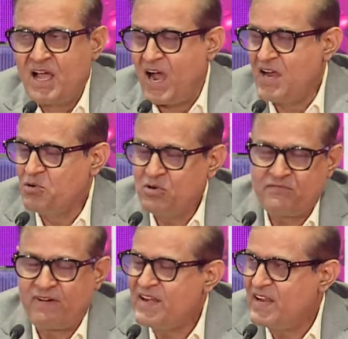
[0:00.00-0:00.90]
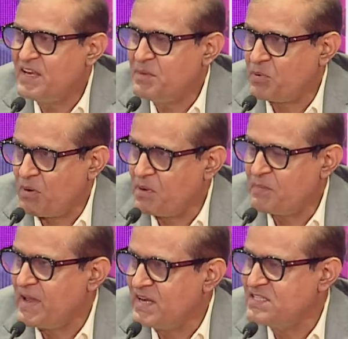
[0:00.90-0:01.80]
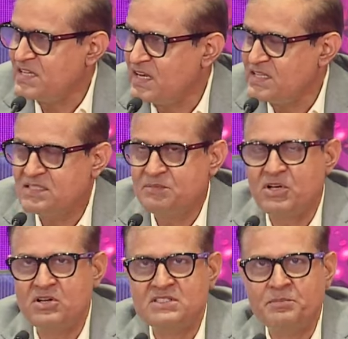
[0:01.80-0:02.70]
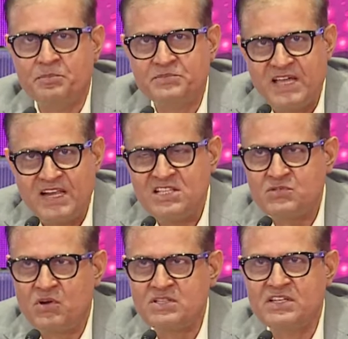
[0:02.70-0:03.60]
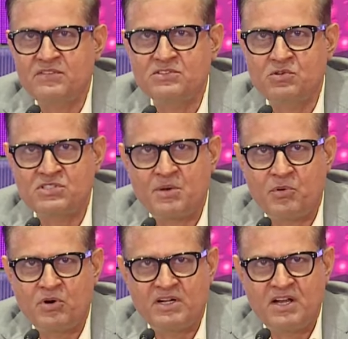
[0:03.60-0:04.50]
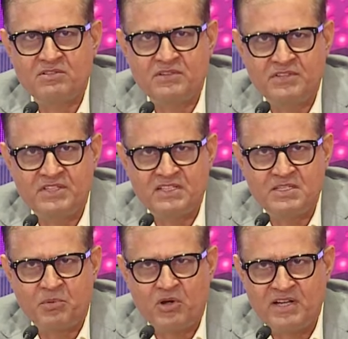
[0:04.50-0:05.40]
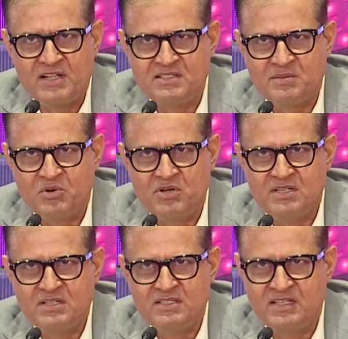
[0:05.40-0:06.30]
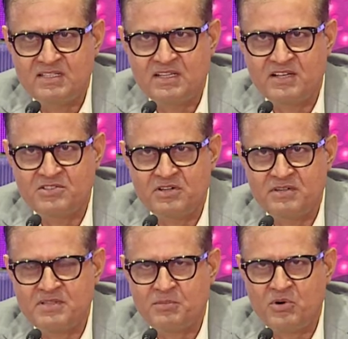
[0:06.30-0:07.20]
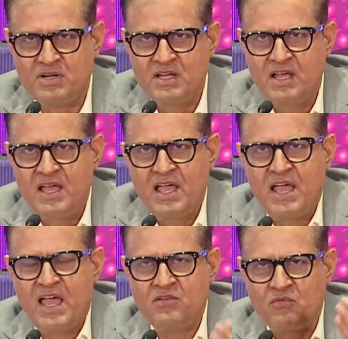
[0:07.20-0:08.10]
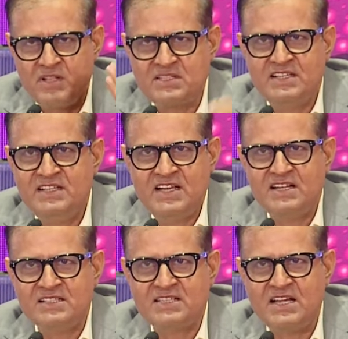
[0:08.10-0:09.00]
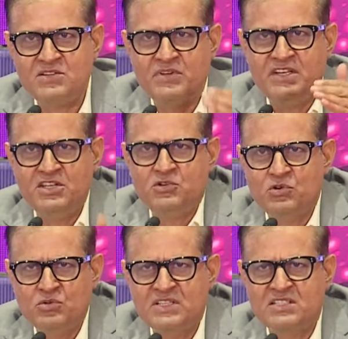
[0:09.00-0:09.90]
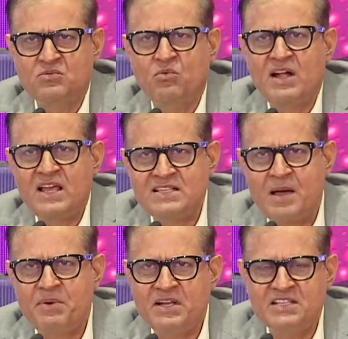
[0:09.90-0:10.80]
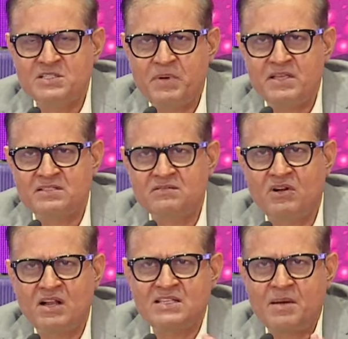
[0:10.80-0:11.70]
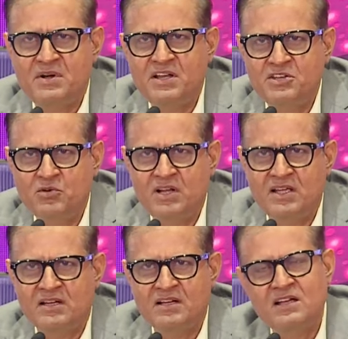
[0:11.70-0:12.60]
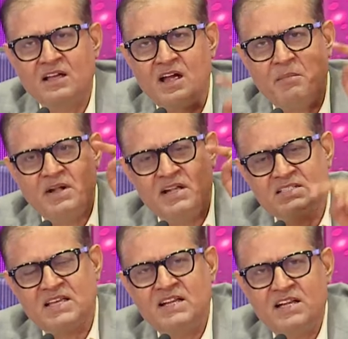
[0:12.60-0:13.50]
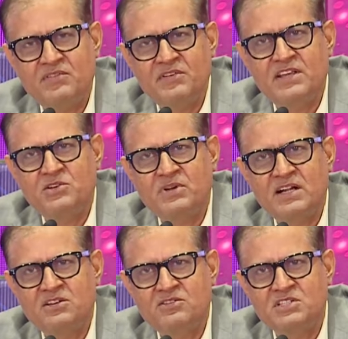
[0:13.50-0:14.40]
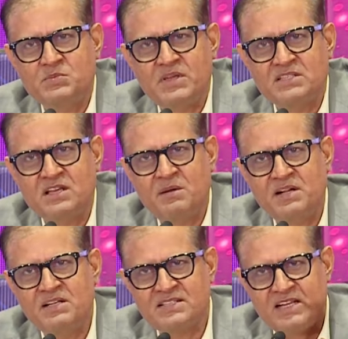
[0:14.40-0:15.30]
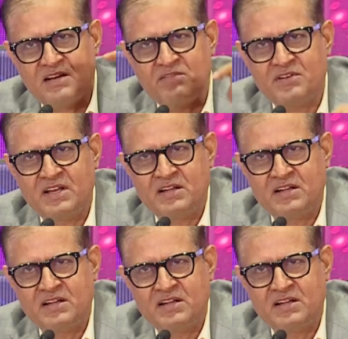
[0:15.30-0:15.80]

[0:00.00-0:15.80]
I don't find any problem, any challenge, because the challenge was there was no support. Now there is a political support, there is an executive support. And once India decide we need to do this, what has happened in space? What has happened in nuclear? Government decided we need to get into space. Government decided we